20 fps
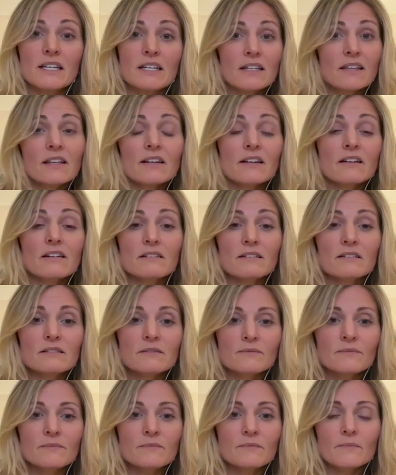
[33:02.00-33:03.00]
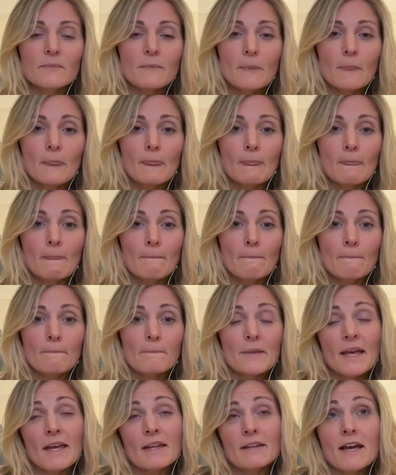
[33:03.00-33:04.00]
in there.
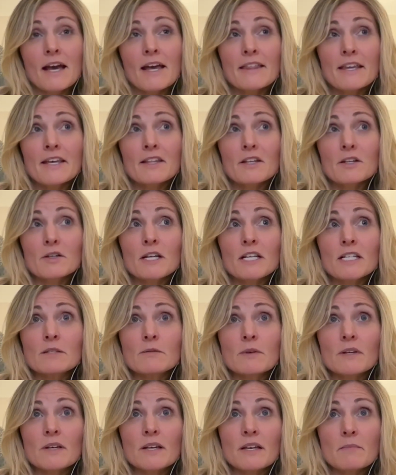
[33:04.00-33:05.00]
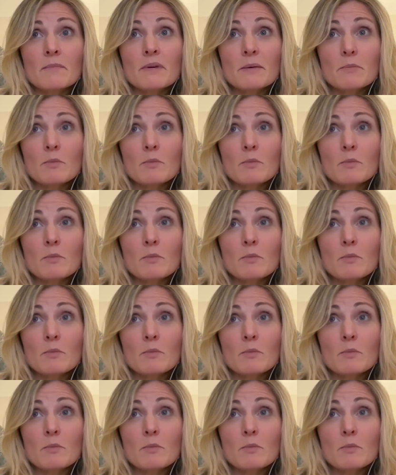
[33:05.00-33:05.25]
And I think that it can be